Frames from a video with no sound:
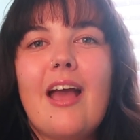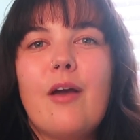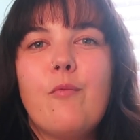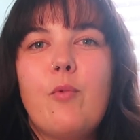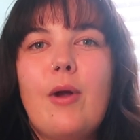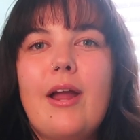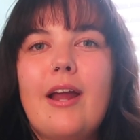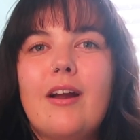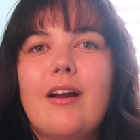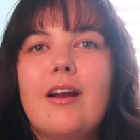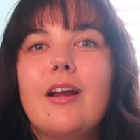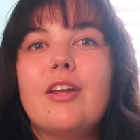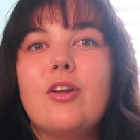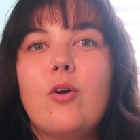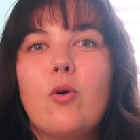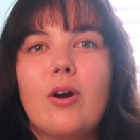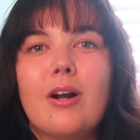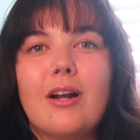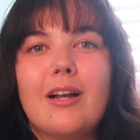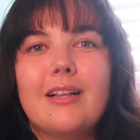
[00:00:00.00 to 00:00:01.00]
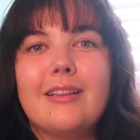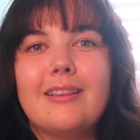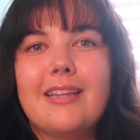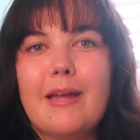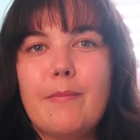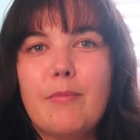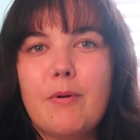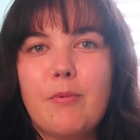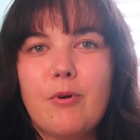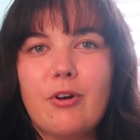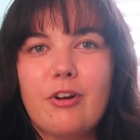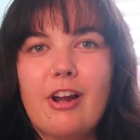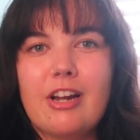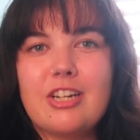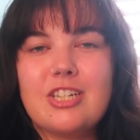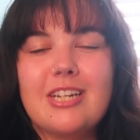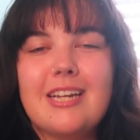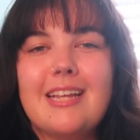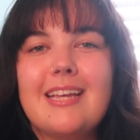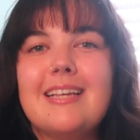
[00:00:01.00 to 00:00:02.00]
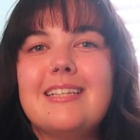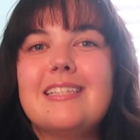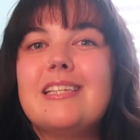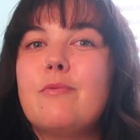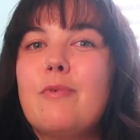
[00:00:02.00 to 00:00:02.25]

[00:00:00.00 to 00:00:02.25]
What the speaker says: where your labor progression is